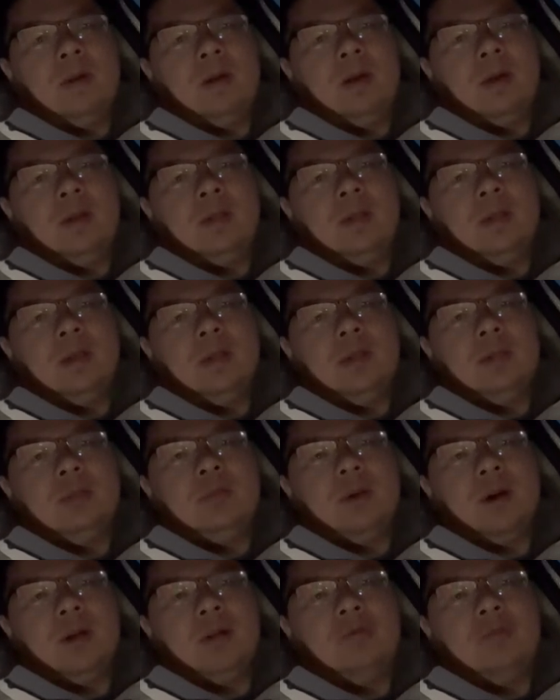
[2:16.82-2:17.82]
I think it's
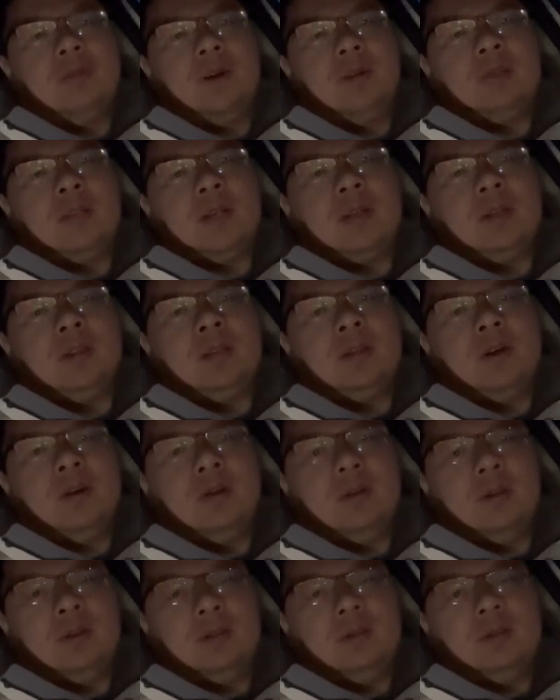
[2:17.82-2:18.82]
about
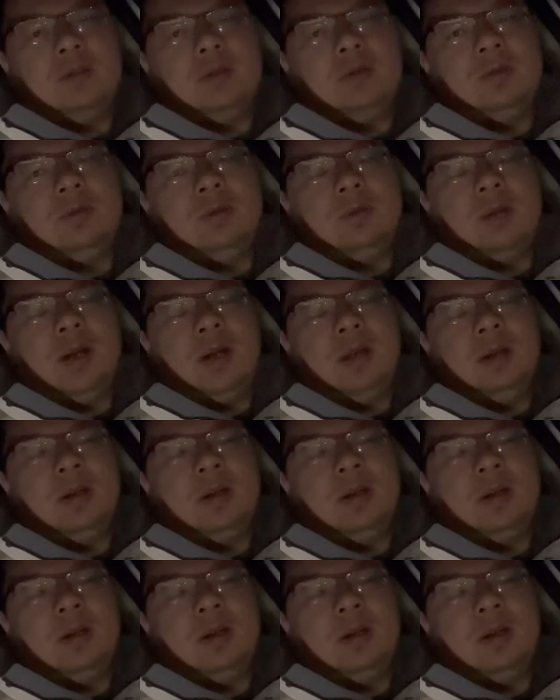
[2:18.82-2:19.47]
$5,000, right?